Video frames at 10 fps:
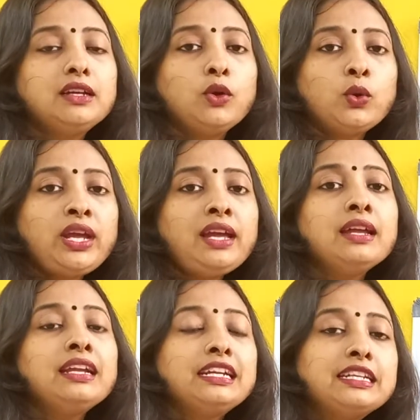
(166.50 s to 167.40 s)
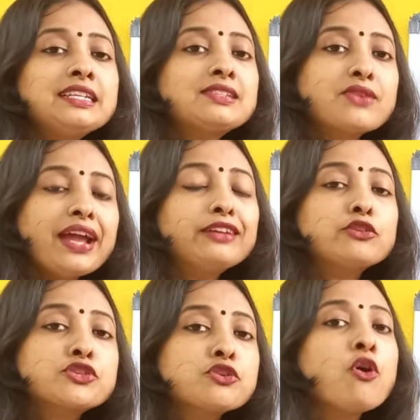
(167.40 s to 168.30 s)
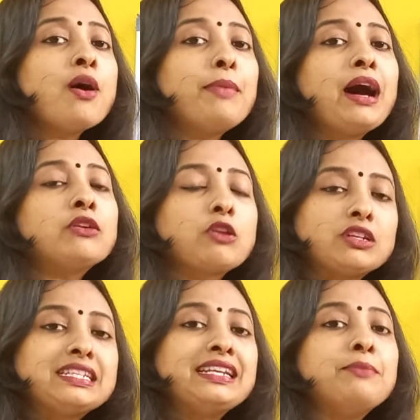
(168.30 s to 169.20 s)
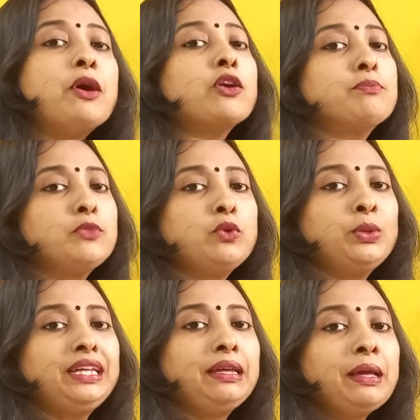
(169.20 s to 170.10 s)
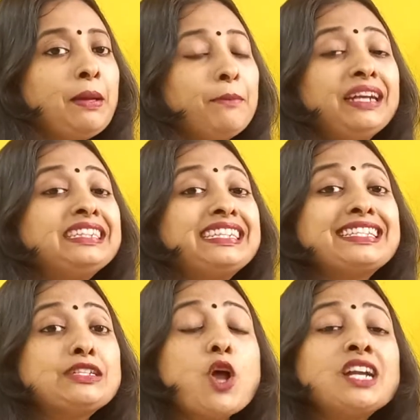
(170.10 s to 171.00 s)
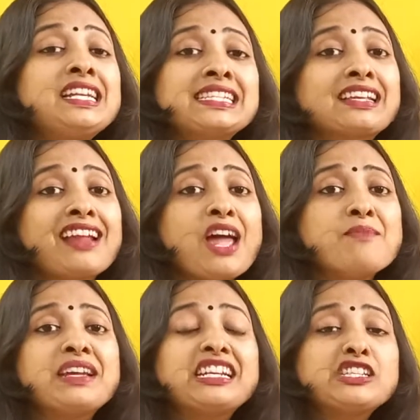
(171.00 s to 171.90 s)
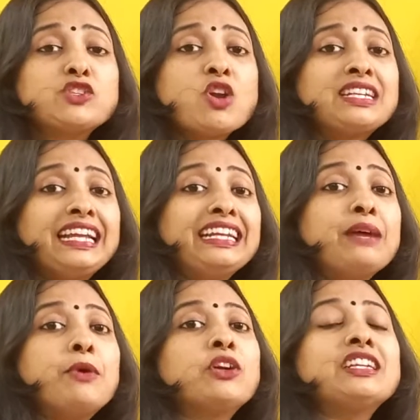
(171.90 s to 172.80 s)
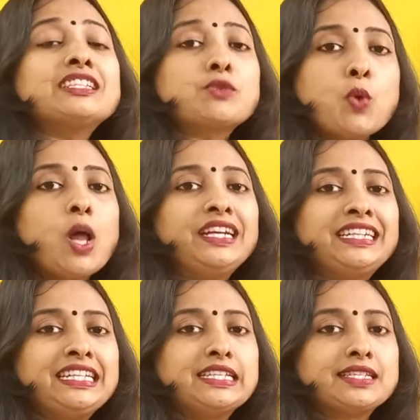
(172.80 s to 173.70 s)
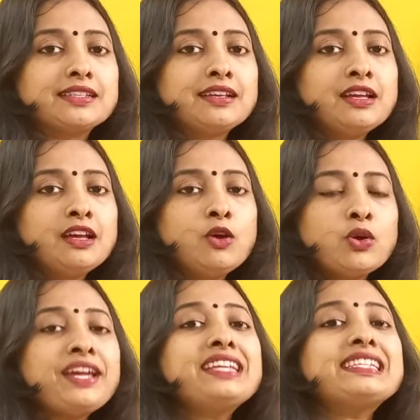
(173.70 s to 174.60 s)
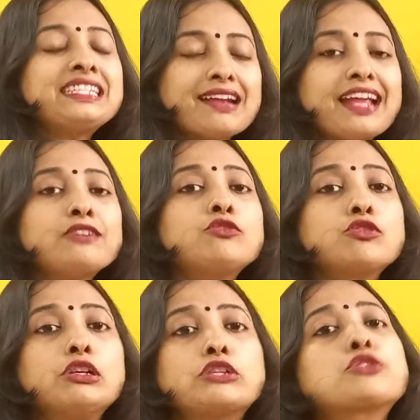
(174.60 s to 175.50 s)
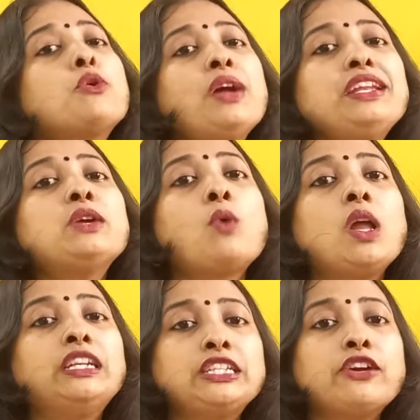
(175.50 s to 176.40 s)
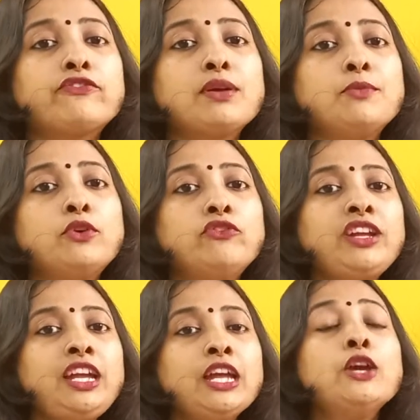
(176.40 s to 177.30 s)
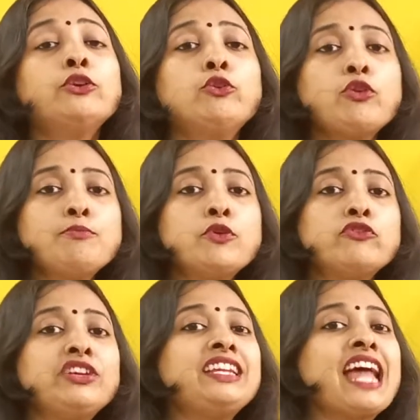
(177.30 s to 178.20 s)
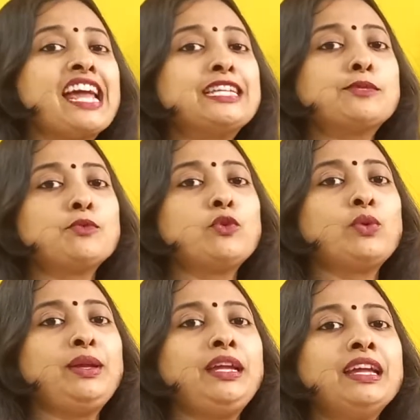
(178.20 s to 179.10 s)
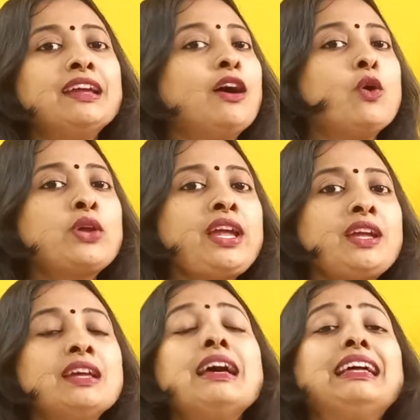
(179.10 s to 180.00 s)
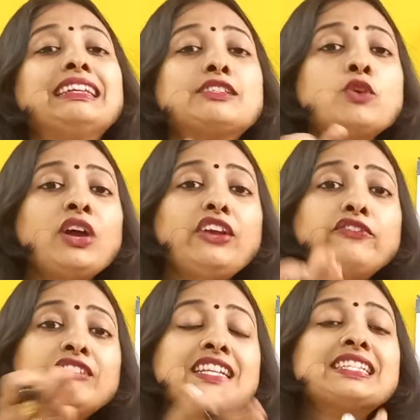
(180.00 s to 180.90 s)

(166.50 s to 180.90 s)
Okay, it is trying to show about or tell about movie. But it is not describing, it is not telling about its qualities. Okay, is it trying to show any quality of the movie? Good movie, nice movie. Okay, so if it is